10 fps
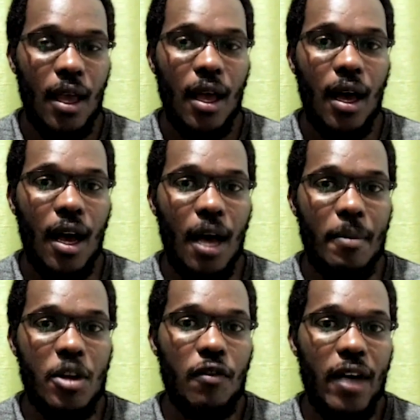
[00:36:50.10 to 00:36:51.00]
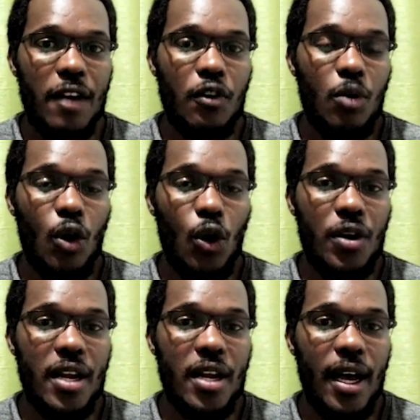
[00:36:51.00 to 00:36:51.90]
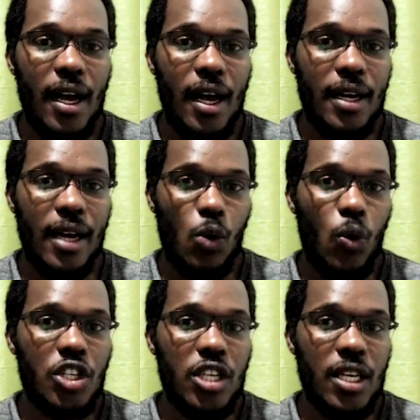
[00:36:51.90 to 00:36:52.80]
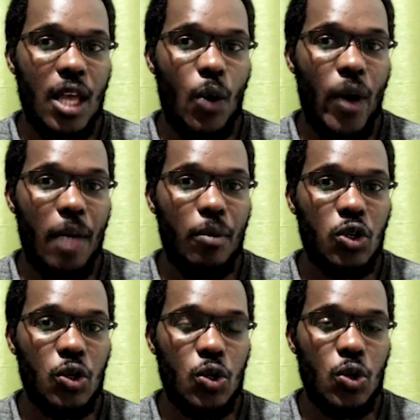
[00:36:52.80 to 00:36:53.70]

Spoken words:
I mean, you've heard from Gloria and what they were able to do.